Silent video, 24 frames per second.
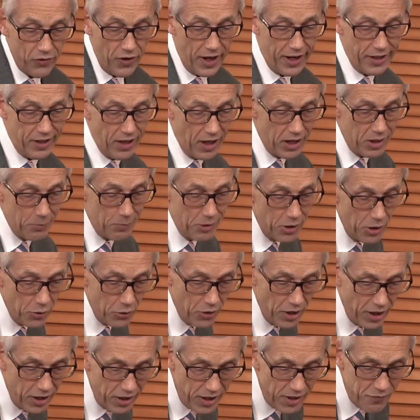The headline in, uh,
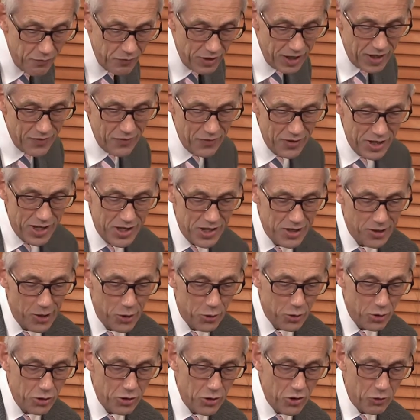in, in the
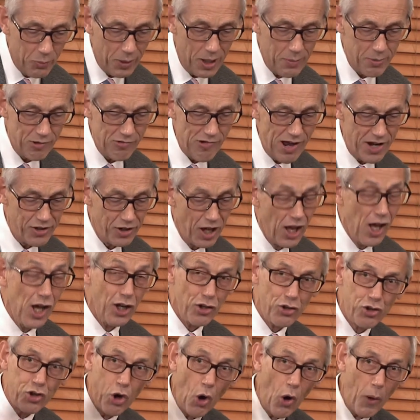local newspaper read,
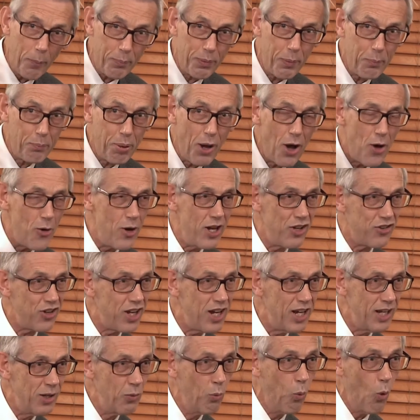Top Poet
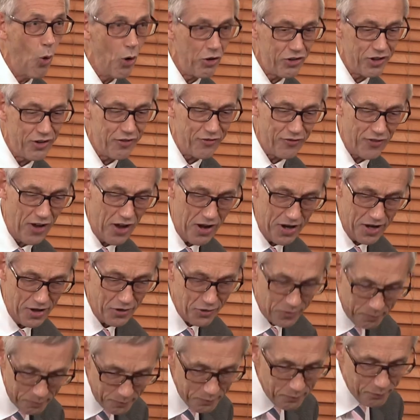in Water
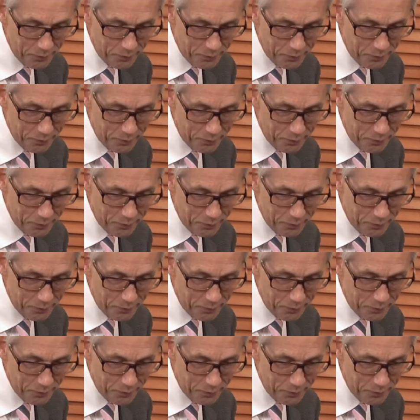Fight.